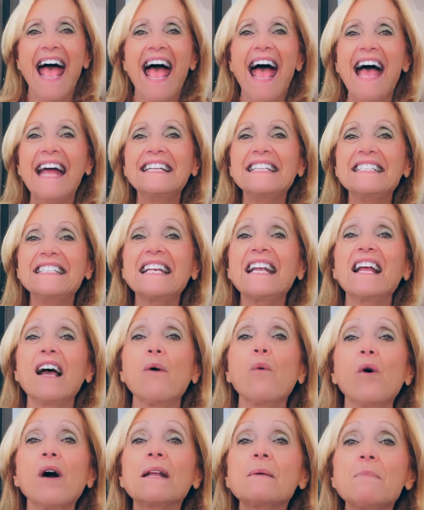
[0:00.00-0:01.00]
And he said,
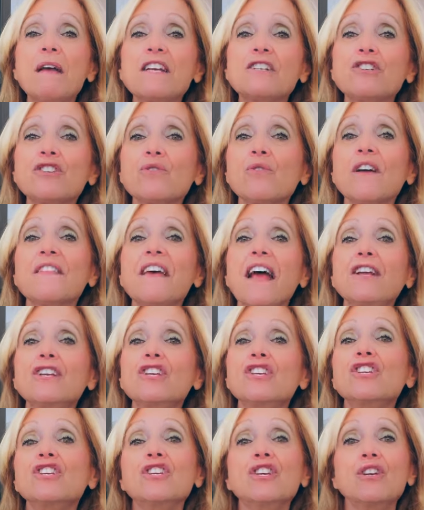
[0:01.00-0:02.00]
I want to make sure that
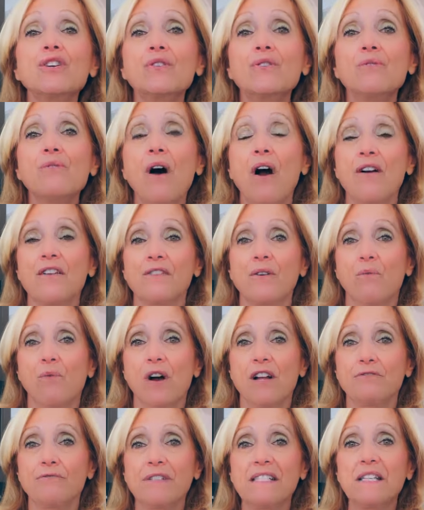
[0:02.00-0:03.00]
you are the
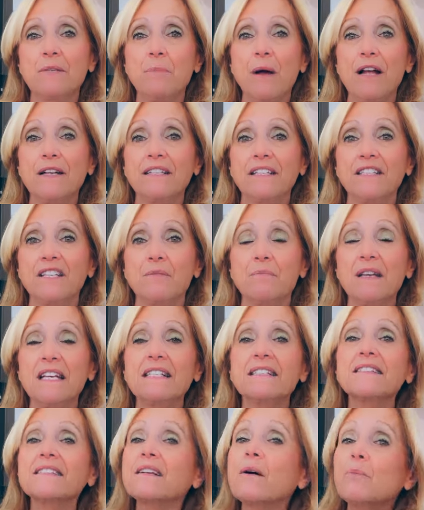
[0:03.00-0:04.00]
one responding to me
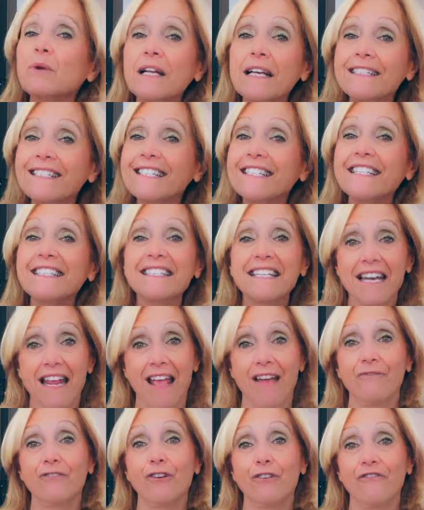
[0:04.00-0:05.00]
and someone else doesn't
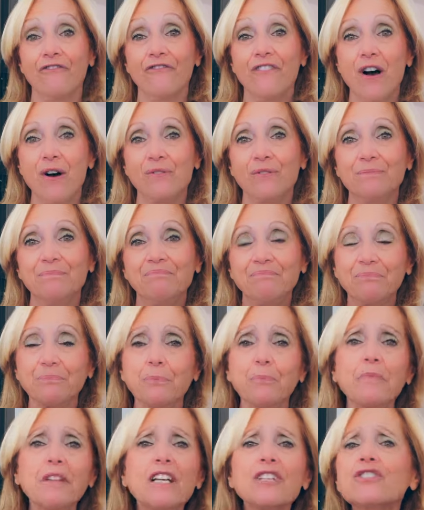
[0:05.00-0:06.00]
have your phone.
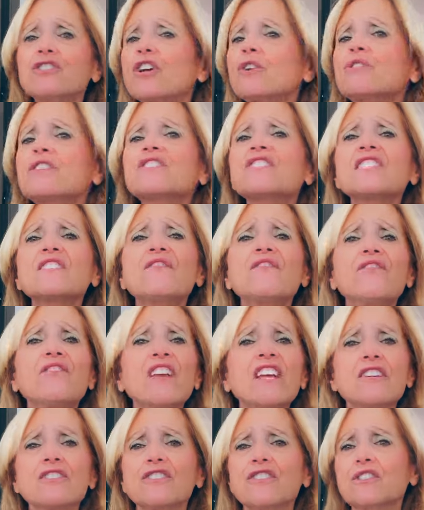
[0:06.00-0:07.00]
So this
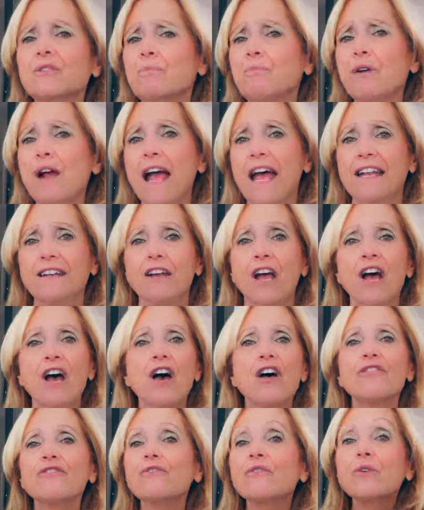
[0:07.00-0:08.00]
fear spread
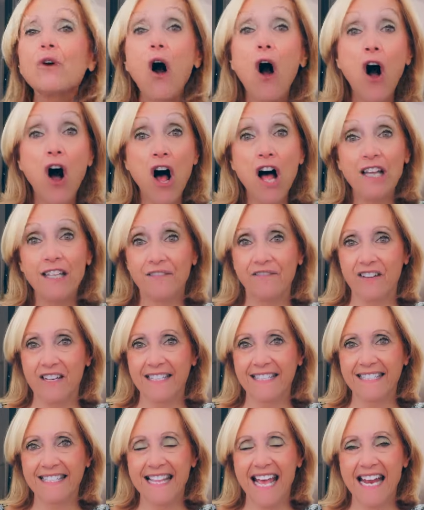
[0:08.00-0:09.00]
through all of
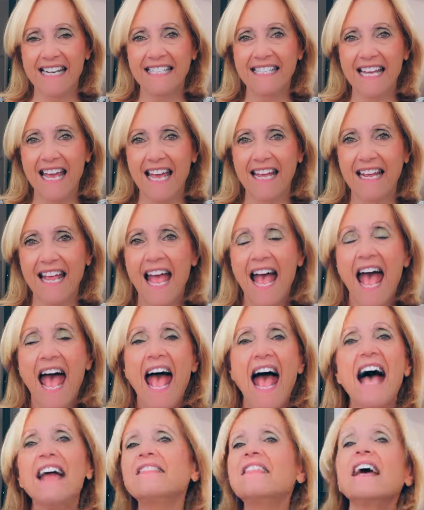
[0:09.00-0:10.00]
us that day.
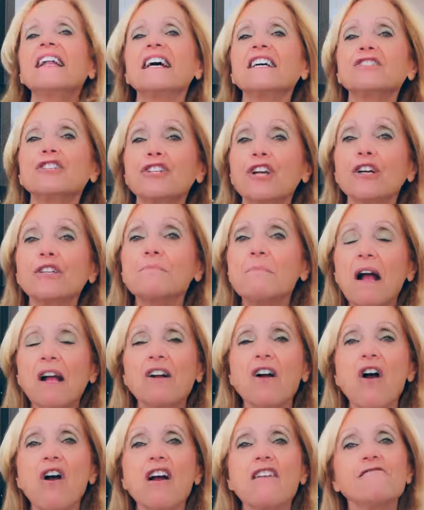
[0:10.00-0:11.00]
And then I turned my
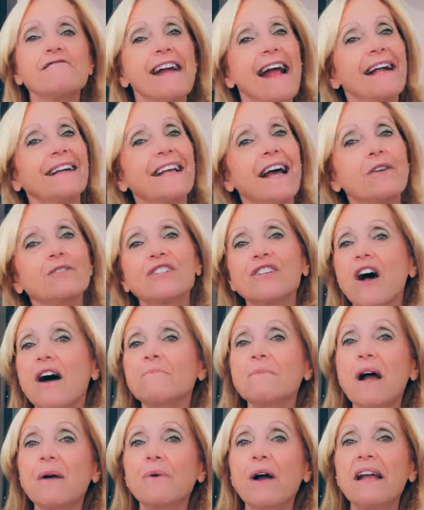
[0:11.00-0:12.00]
car around. I was
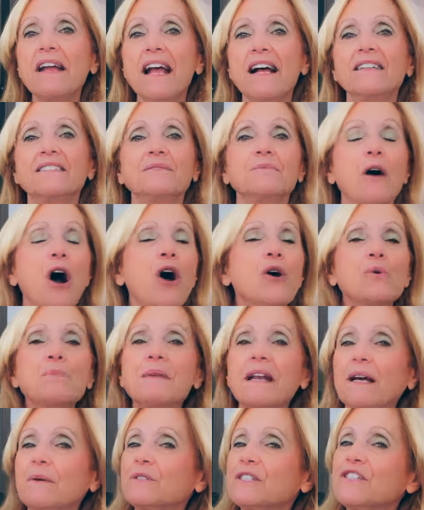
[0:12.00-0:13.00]
on my way home
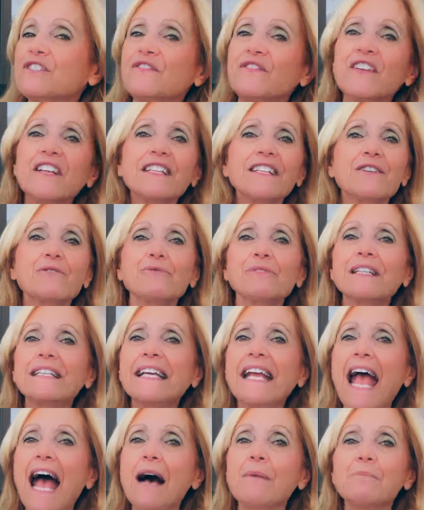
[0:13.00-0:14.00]
and I was feeling
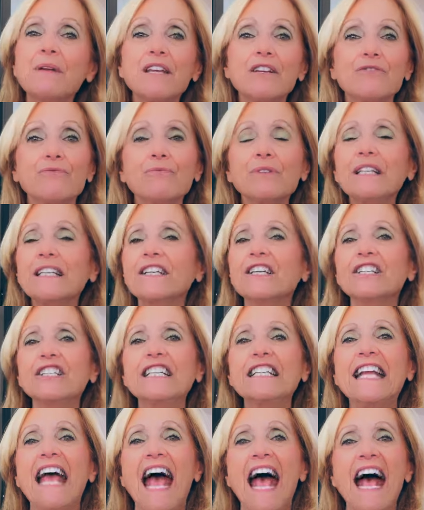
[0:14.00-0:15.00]
really happy and really
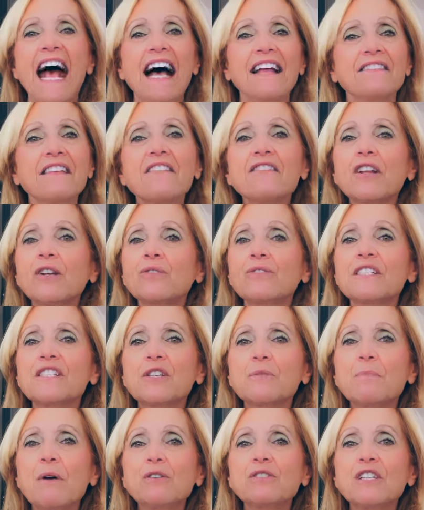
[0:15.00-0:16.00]
good. And then the Lord
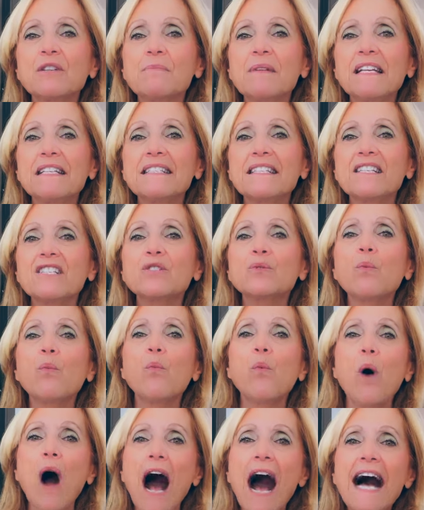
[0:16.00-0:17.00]
spoke to me and says,
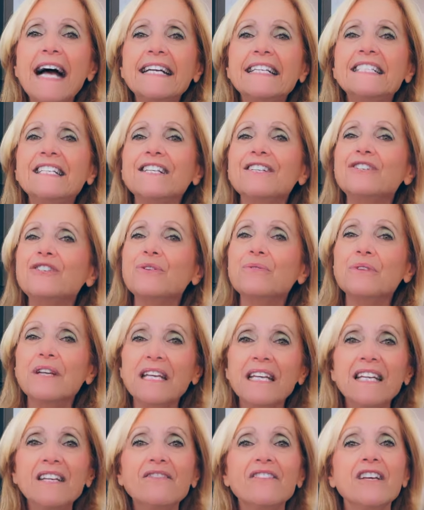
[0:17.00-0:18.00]
"Why did you
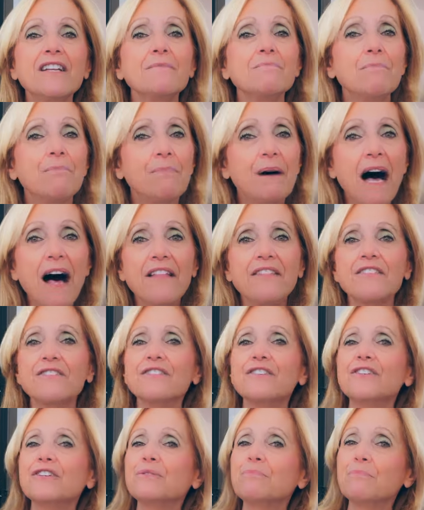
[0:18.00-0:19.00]
even
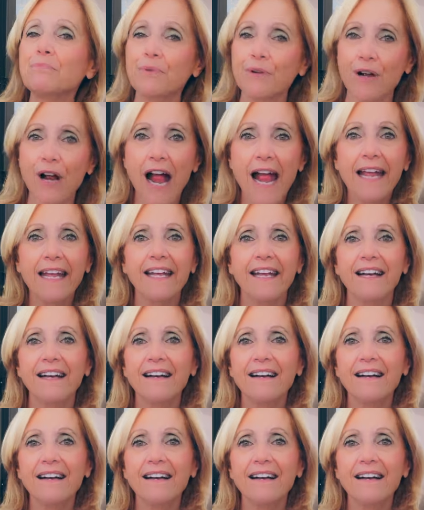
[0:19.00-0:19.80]
bother to pray?"